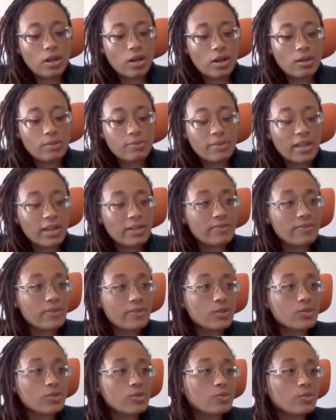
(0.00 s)
that
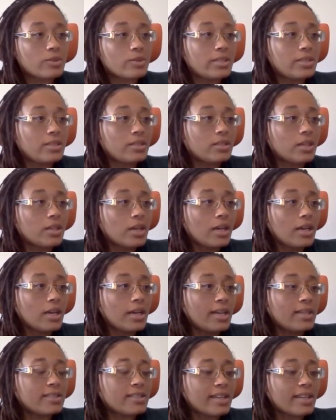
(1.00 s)
first week
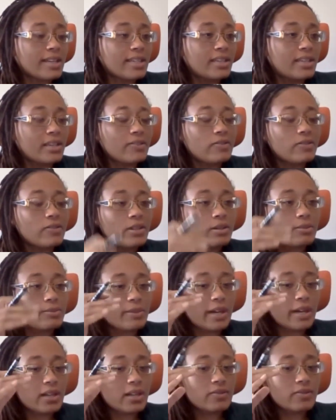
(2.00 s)
is I give them
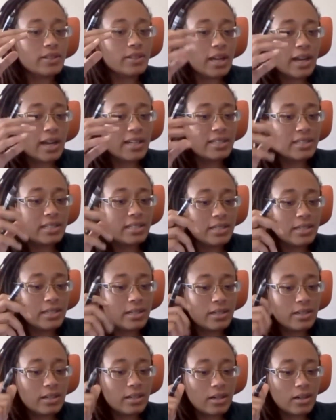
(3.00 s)
kind of an
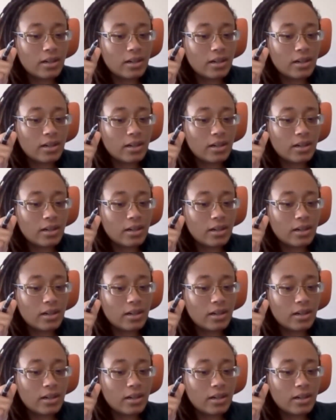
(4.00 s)
idea